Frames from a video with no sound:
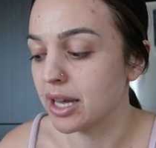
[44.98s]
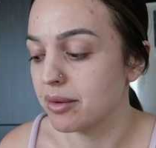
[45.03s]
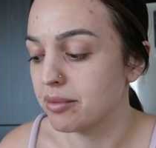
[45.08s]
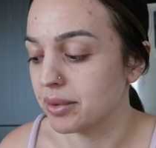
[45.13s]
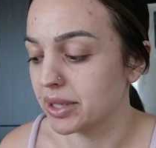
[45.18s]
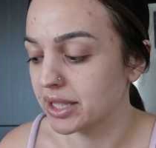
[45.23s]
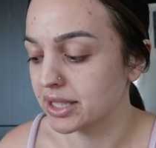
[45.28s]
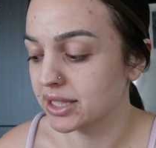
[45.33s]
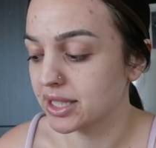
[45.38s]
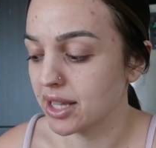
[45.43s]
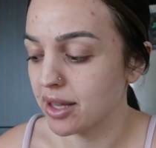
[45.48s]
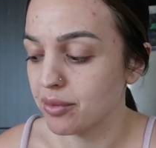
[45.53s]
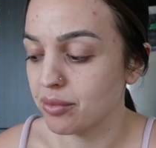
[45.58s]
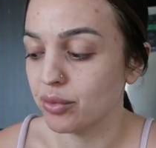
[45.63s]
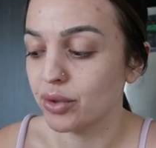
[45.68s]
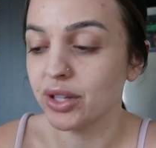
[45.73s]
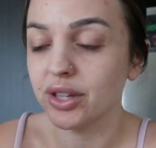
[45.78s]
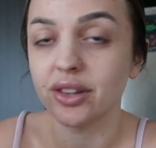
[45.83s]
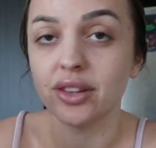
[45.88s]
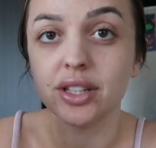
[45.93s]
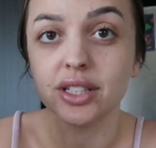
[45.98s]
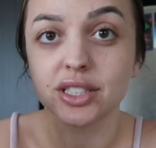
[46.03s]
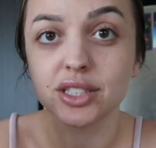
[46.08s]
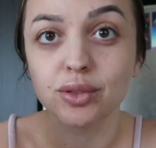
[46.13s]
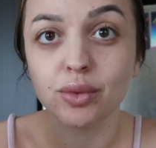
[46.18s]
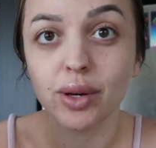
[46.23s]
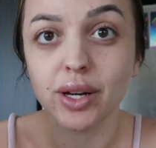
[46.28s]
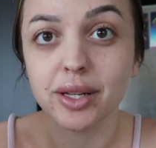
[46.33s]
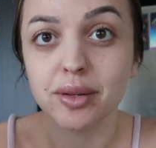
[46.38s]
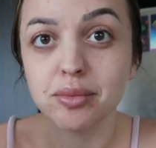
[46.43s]
I mix them with this
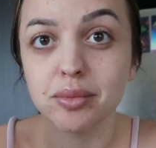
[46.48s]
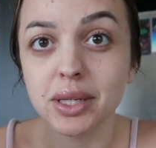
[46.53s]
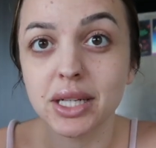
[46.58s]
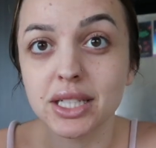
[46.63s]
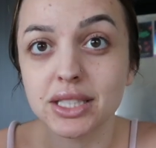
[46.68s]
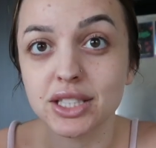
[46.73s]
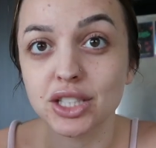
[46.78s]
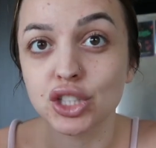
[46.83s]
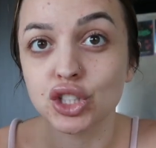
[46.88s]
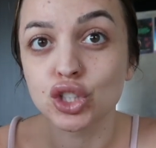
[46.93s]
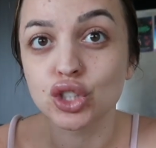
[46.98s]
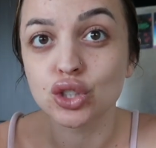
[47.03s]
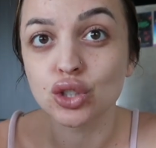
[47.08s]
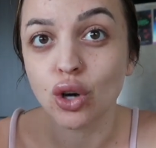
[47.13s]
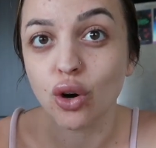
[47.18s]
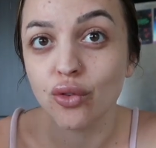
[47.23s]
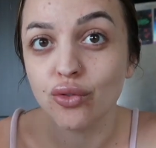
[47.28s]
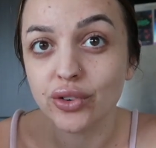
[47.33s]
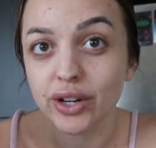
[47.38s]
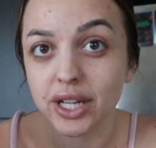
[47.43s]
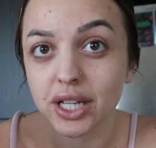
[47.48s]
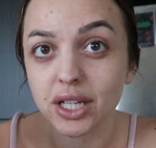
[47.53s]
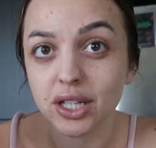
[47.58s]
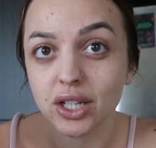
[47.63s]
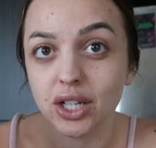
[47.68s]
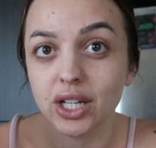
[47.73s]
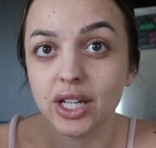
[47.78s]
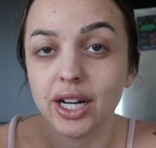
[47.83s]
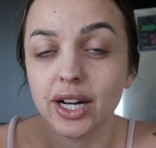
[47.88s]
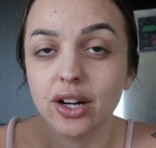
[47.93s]
one because it's so freaking good.